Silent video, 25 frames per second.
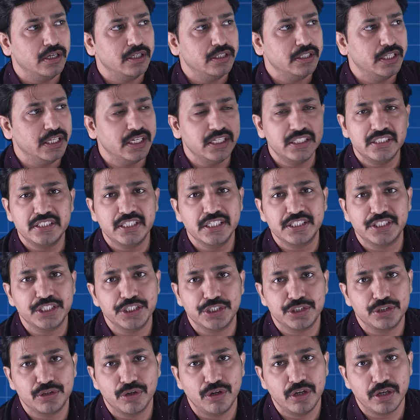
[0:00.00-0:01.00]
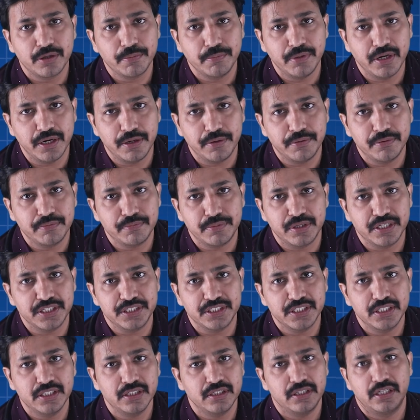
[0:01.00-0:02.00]
there is a systolic blood
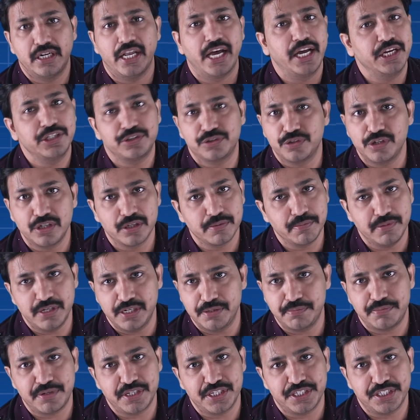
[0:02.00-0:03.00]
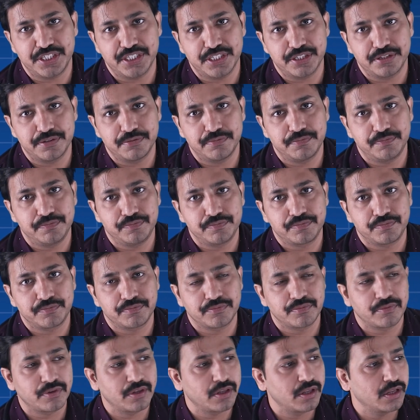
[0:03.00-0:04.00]
pressure, diastolic blood pressure,
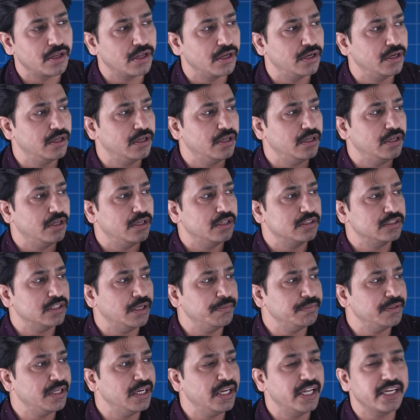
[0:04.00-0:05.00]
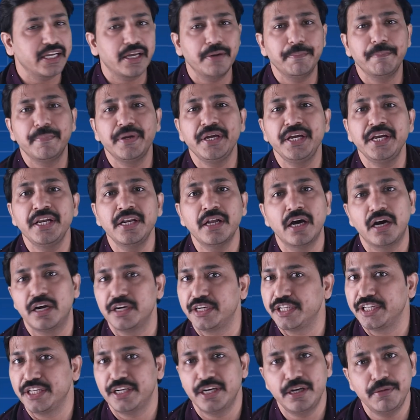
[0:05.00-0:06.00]
something like a mean
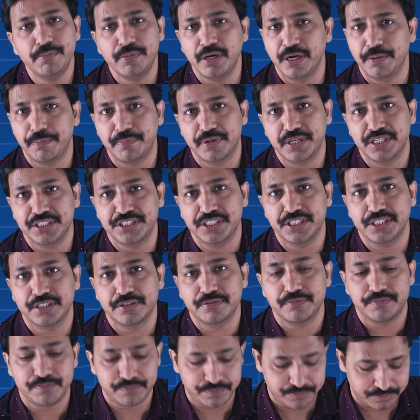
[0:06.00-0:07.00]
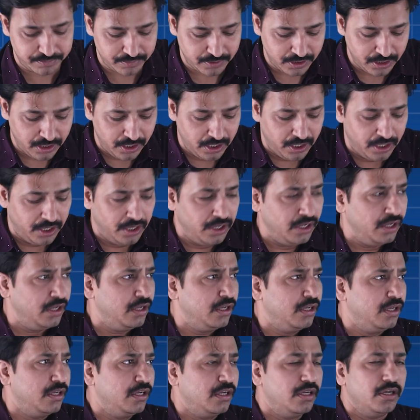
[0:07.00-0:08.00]
arterial blood pressure.
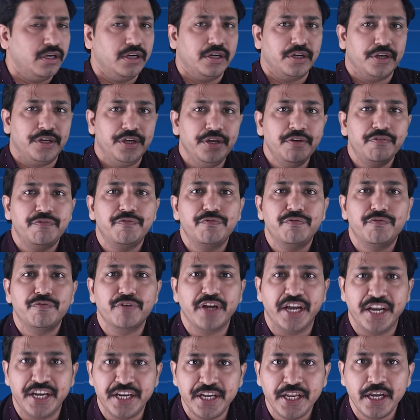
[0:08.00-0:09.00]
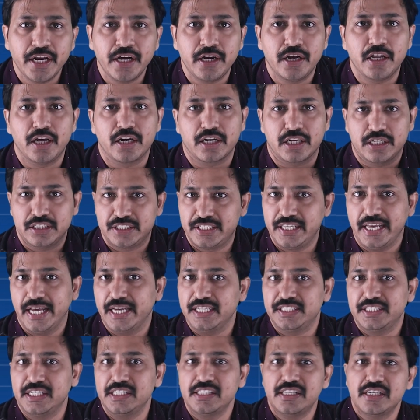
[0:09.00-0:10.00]
If any end organ, see, I
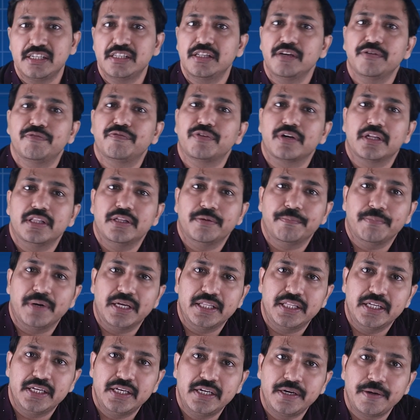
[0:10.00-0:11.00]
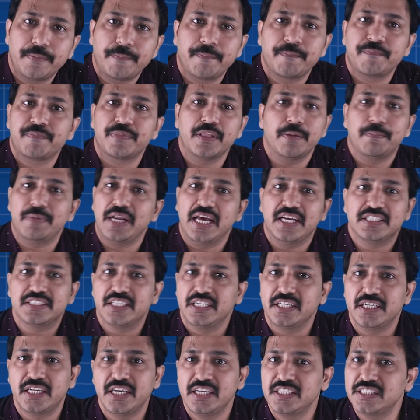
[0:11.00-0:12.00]
said that for the mother, the
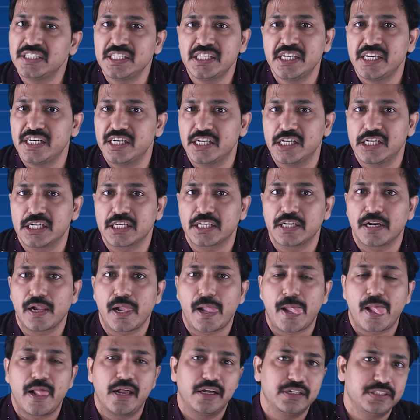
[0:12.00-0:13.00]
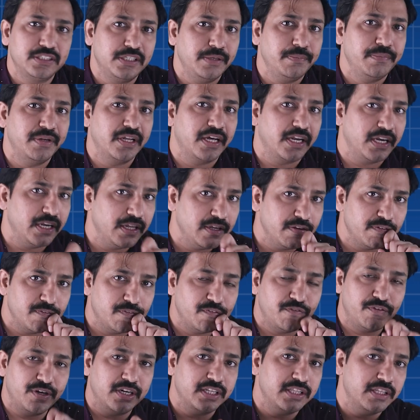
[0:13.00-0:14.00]
placenta is an end organ. Similarly,
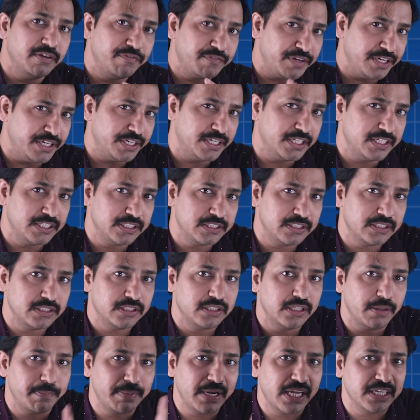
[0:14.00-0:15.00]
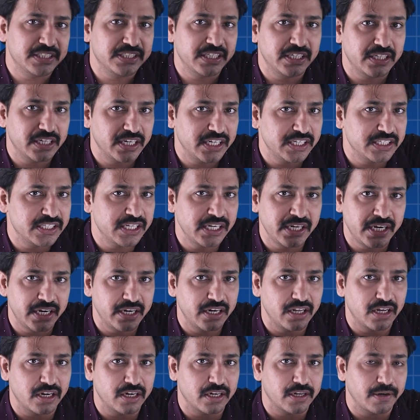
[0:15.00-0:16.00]
for the fetus, the placenta is an
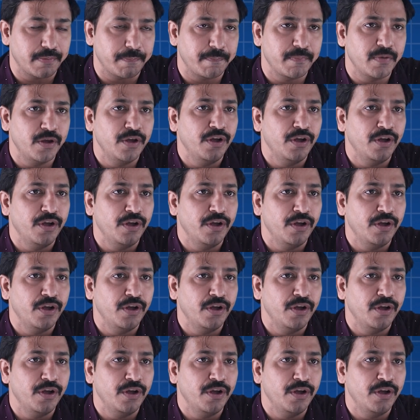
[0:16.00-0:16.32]
end organ.